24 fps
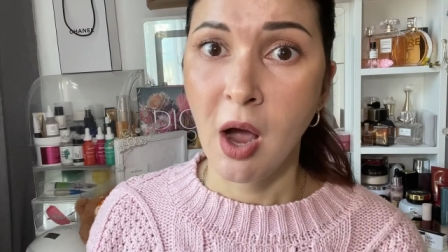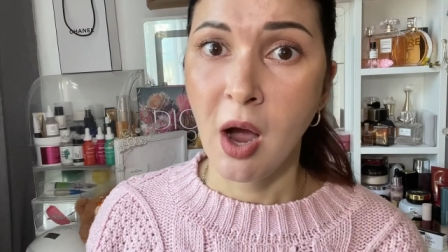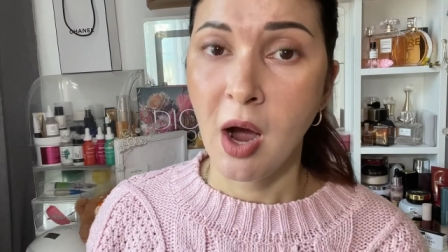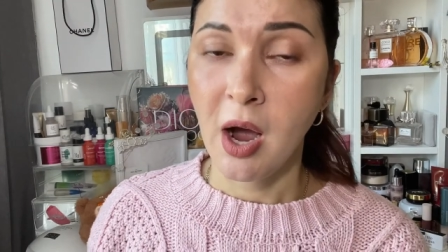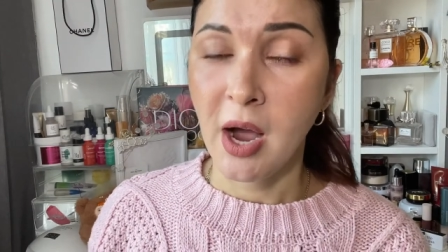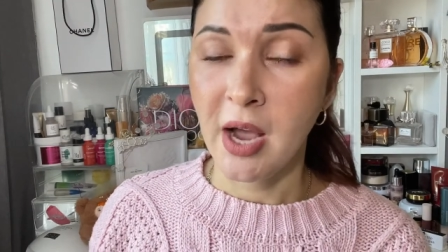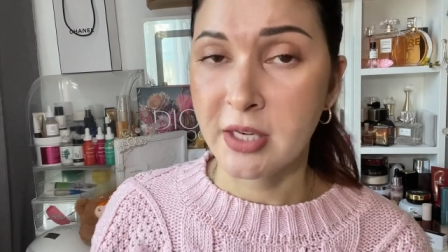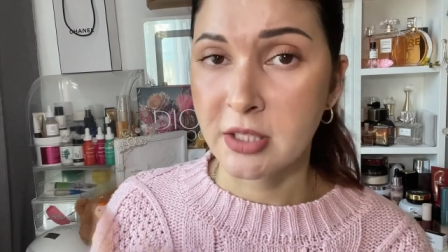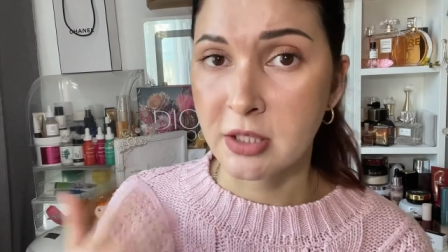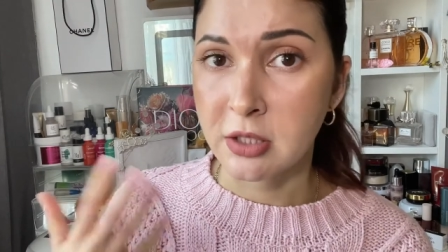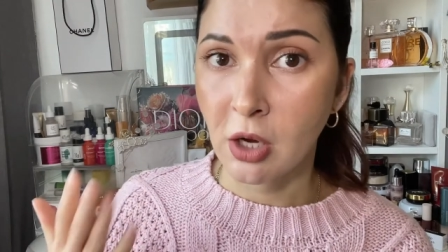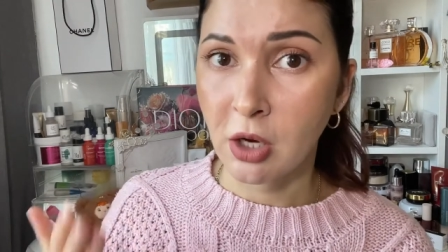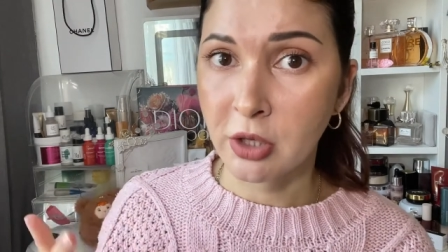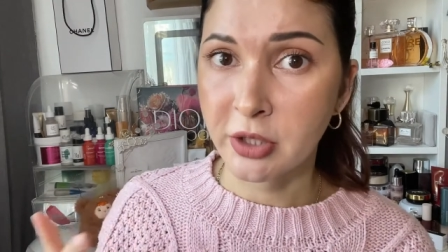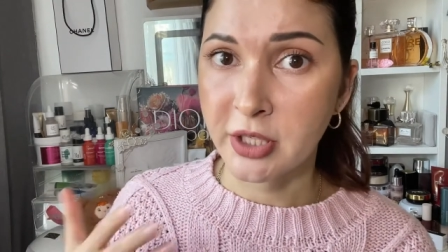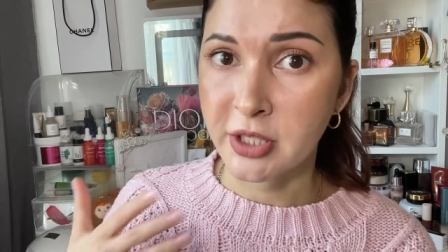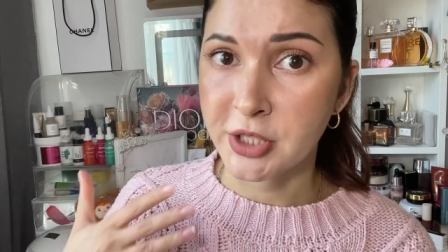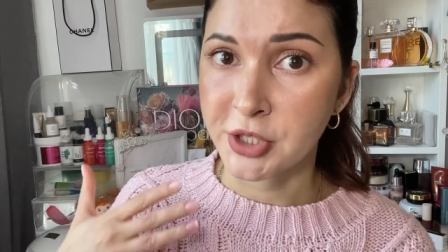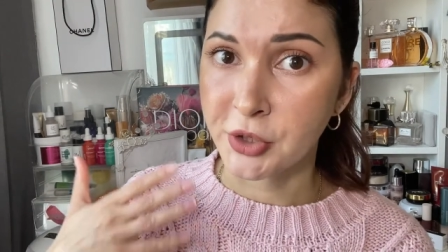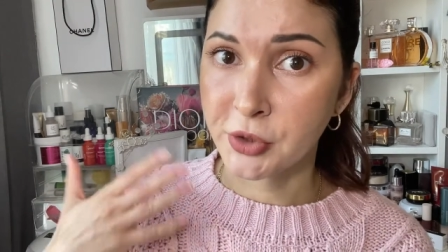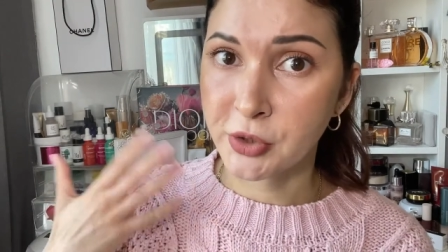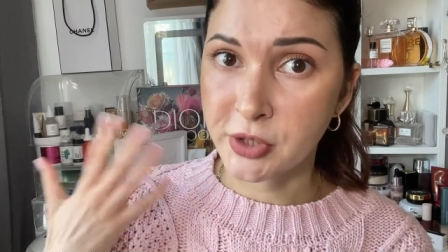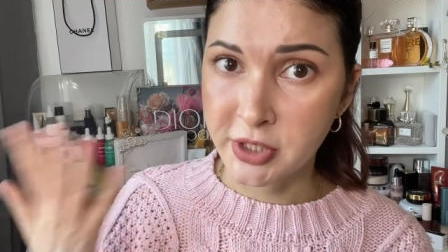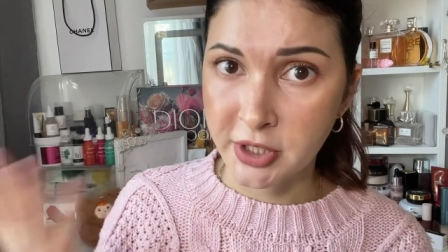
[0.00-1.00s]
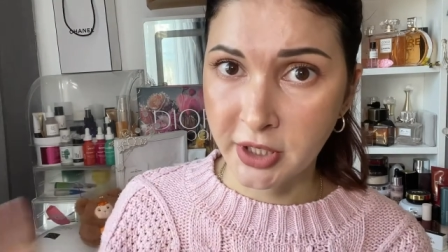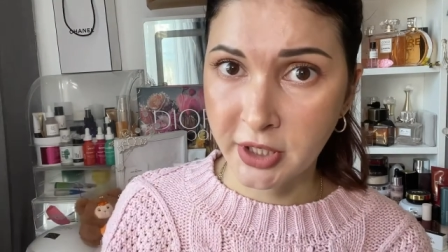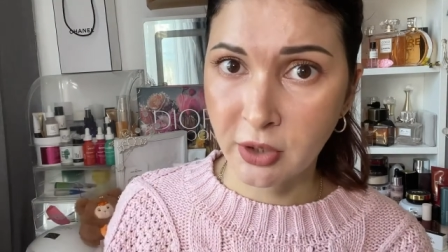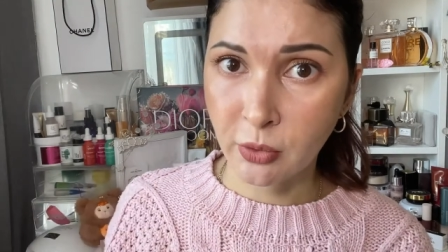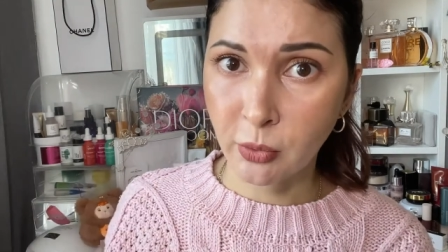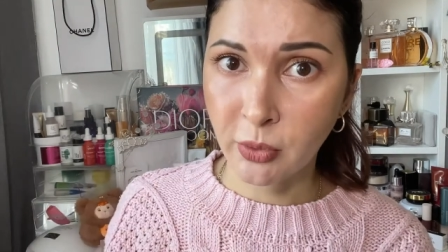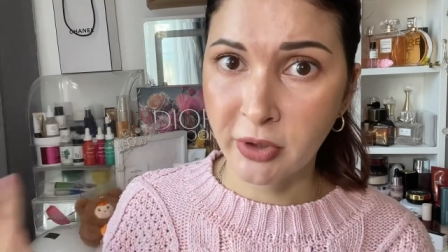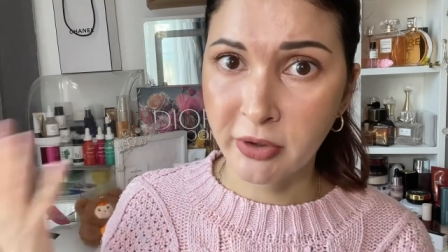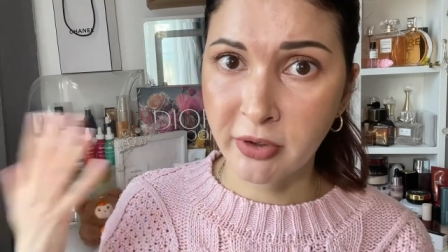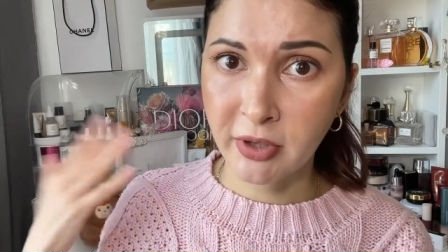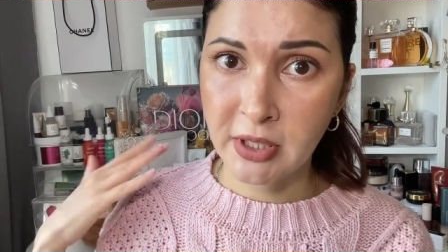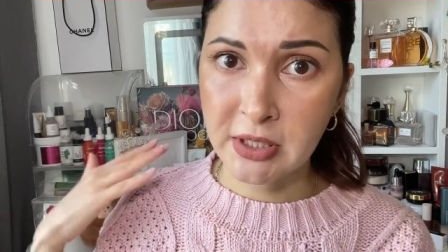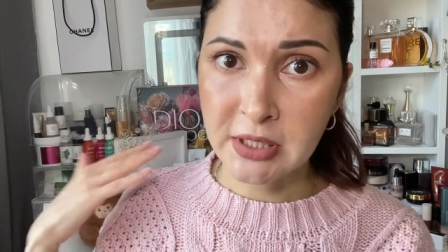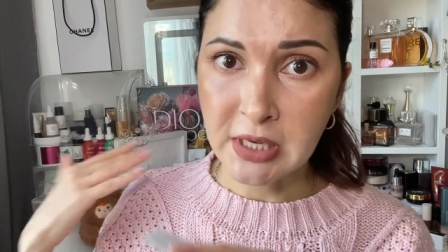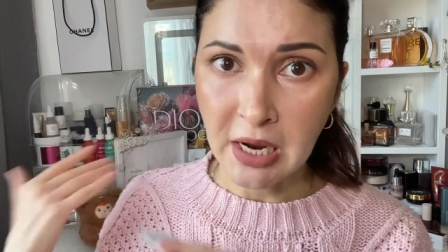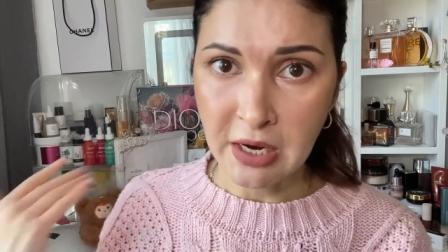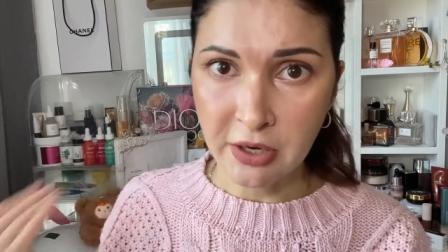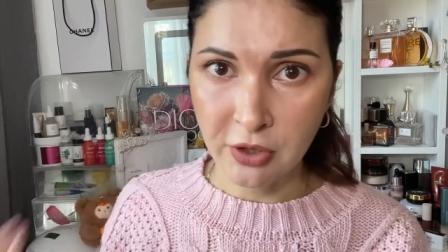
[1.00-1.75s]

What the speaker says: as long as you're sticking with it and